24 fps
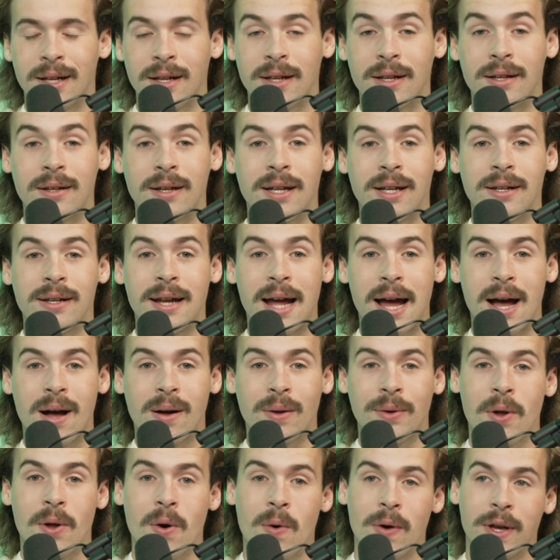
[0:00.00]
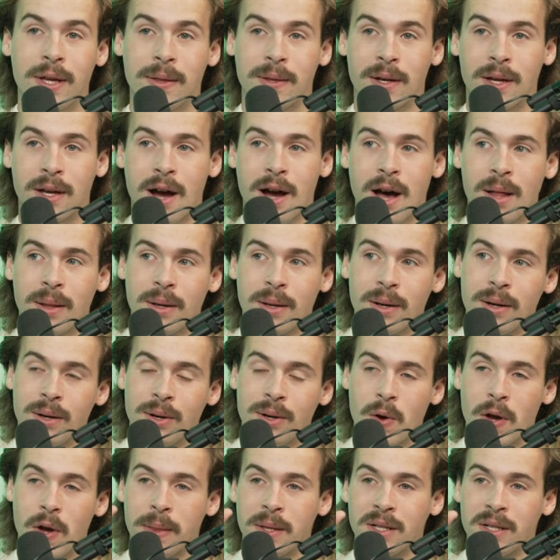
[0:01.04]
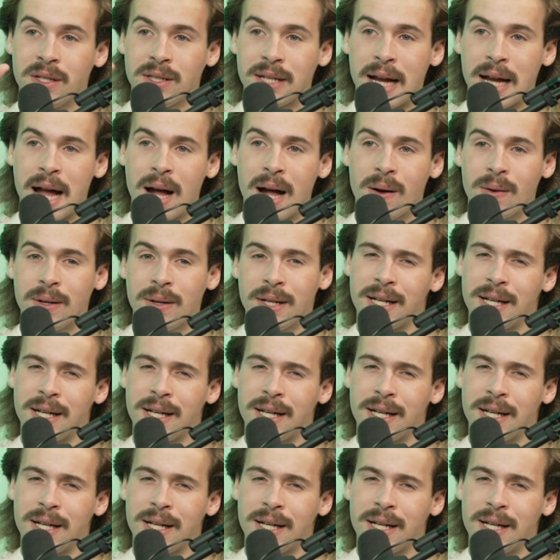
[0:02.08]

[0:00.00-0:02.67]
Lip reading: And now, knowing the color, knowing the sound,